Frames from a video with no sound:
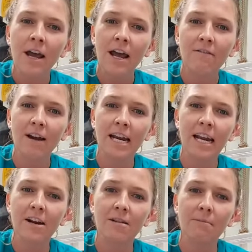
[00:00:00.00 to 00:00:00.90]
And right
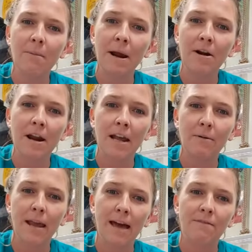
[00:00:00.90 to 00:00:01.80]
here in Mamaroneck,
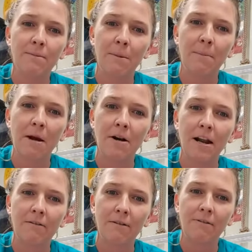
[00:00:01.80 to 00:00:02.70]
we have the
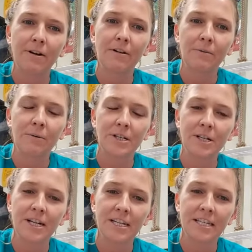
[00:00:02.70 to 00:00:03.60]
Mamaroneck River which
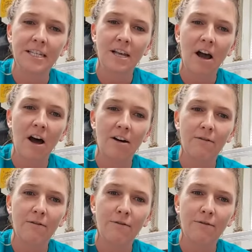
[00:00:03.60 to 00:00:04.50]
is our
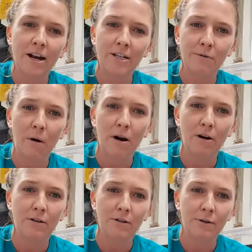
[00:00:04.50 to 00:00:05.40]

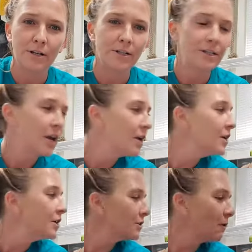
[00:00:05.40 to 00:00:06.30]
freshwater source.
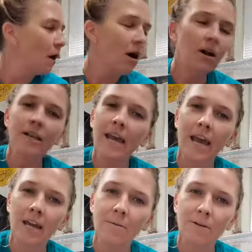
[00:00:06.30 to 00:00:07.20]
So all the
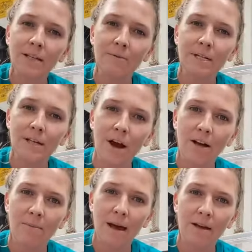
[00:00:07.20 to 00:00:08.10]
animals that we
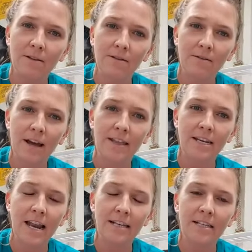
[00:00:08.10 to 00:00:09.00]
talk about throughout
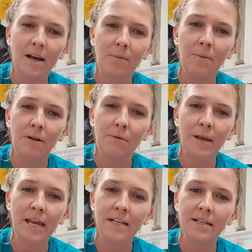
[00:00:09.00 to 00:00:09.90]
the next couple of
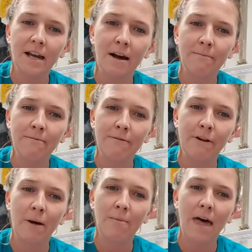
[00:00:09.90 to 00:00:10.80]
weeks come
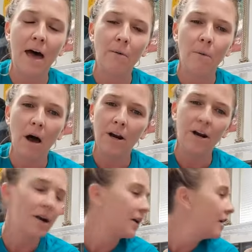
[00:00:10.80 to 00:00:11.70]
from that water.